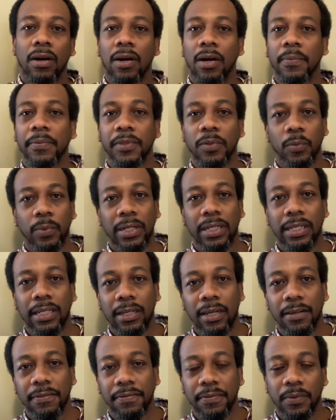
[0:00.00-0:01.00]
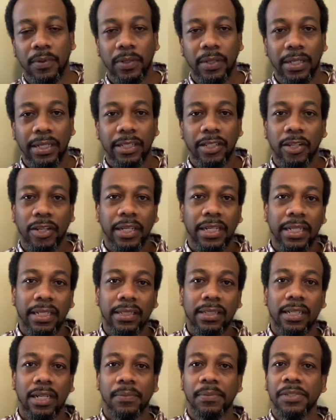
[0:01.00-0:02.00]
the way of your
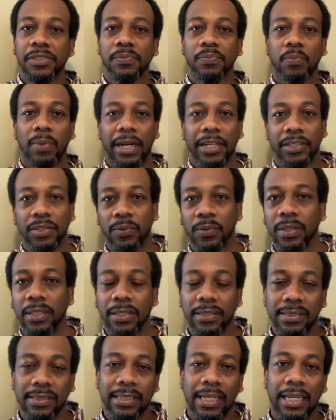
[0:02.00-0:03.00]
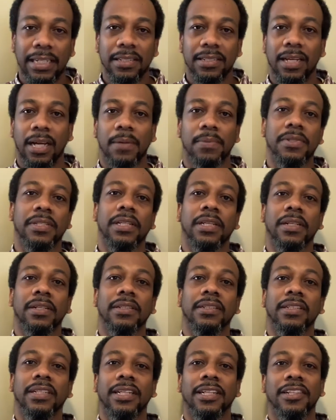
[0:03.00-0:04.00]
income is by doing little side jobs here
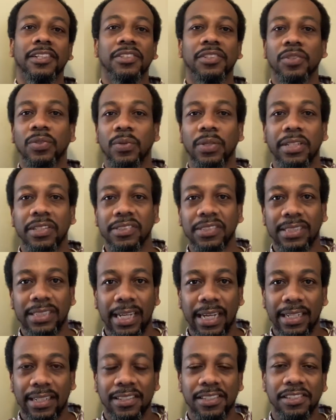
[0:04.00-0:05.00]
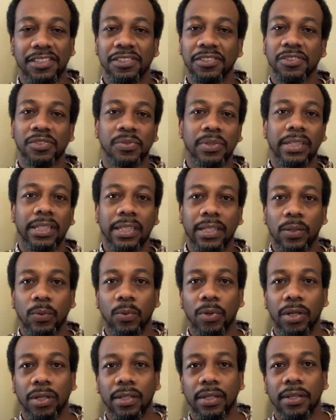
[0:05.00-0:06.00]
and there. You're doing little side hustles. You're a gig
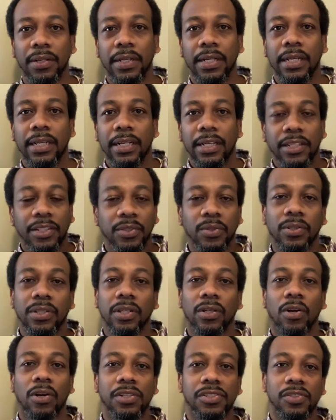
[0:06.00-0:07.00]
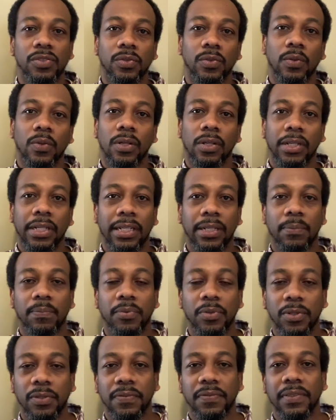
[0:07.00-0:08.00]
worker. You can also get
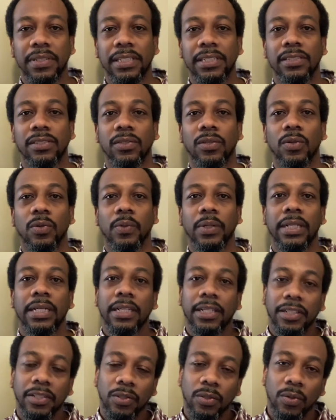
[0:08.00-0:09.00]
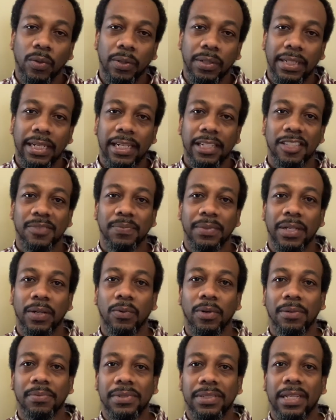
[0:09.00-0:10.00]
approved for this loan. You go on the SBA
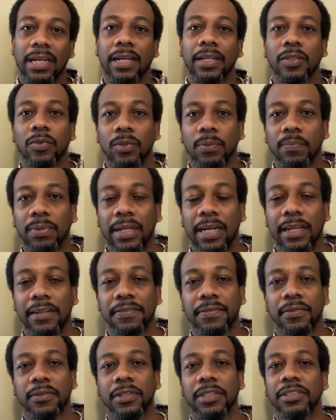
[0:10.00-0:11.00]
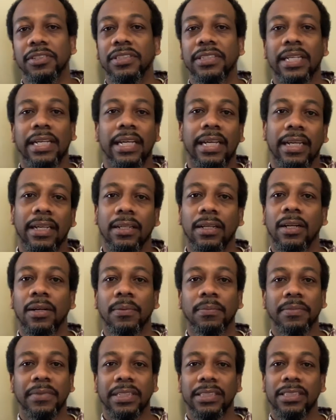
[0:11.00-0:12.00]
website, you apply for it. You say, hey,
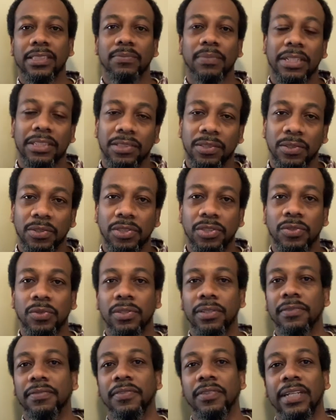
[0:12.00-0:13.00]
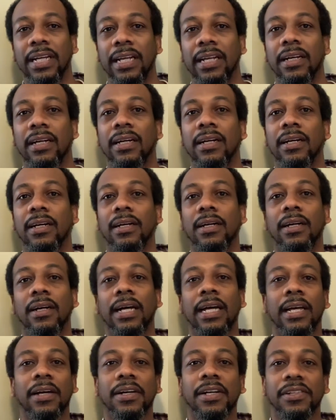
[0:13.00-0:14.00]
this is my social. Or if you got a
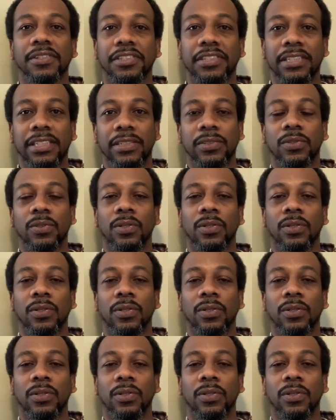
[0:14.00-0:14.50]
LLC